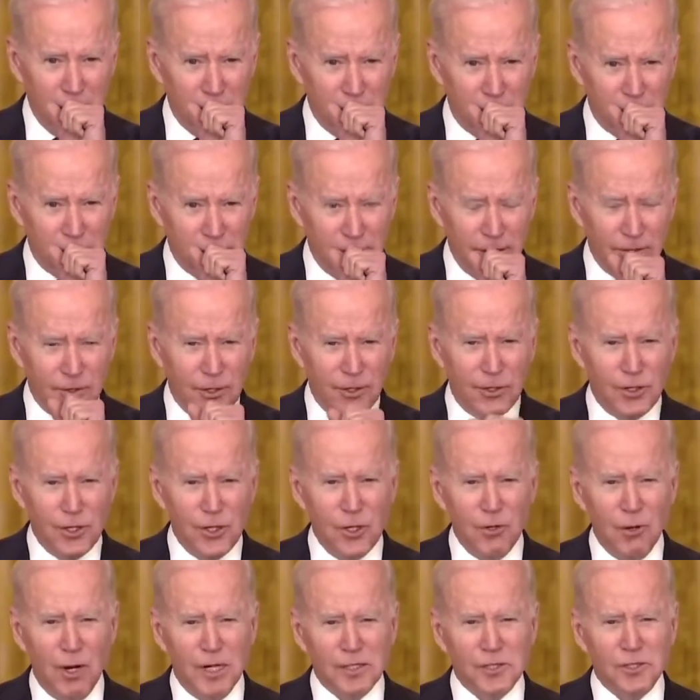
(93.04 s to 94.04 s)
Neither the
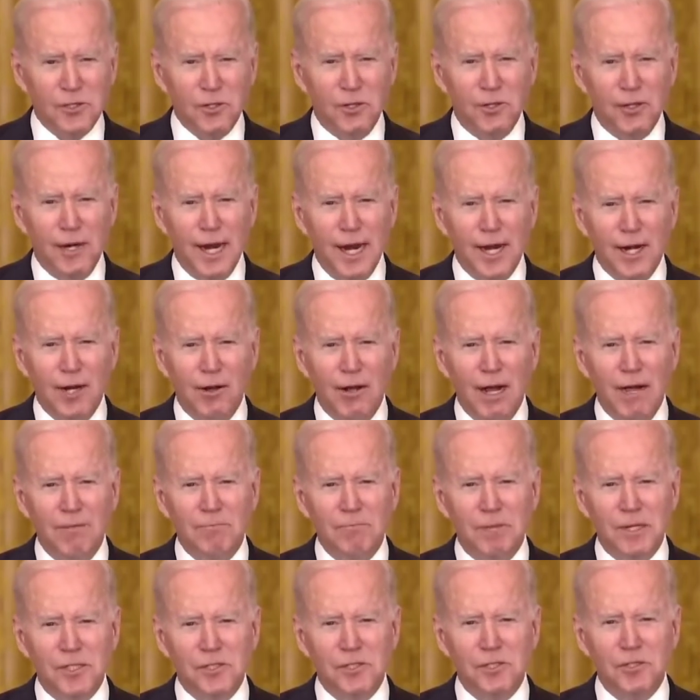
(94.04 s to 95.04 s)
U.S. nor NATO
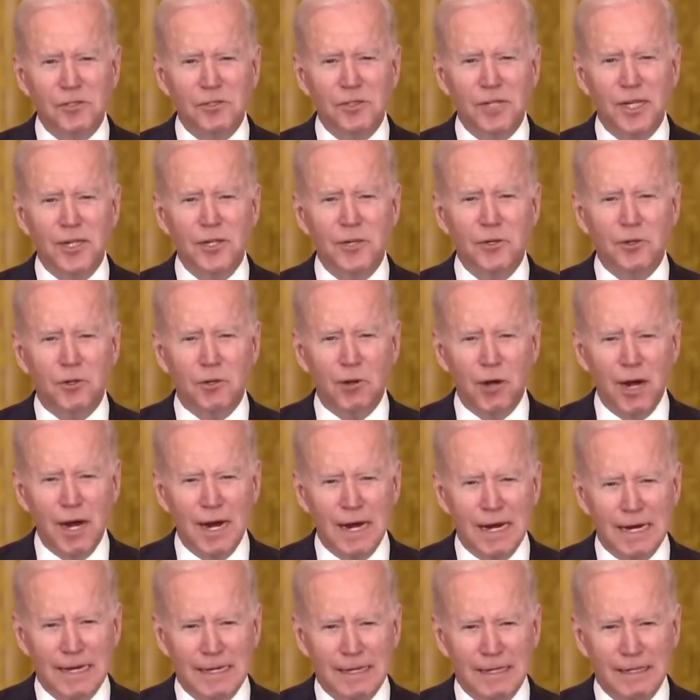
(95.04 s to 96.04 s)
have missiles in
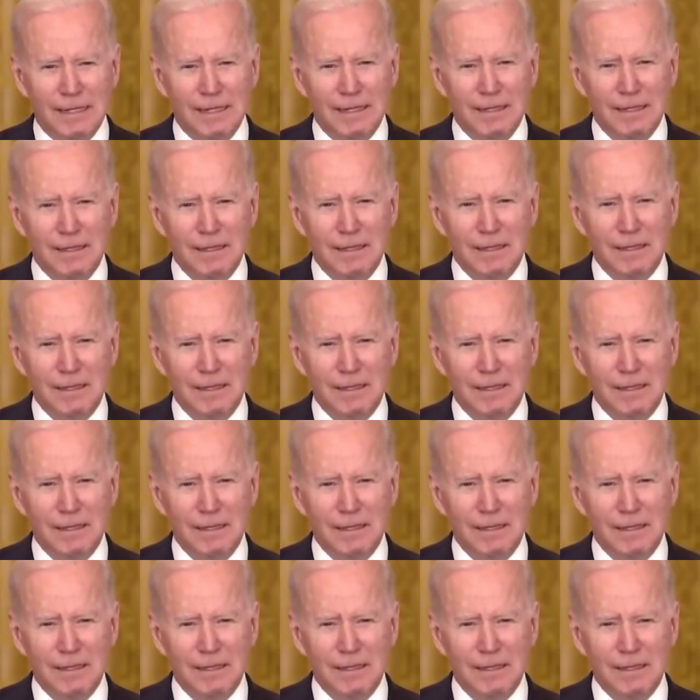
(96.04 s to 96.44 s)
Ukraine.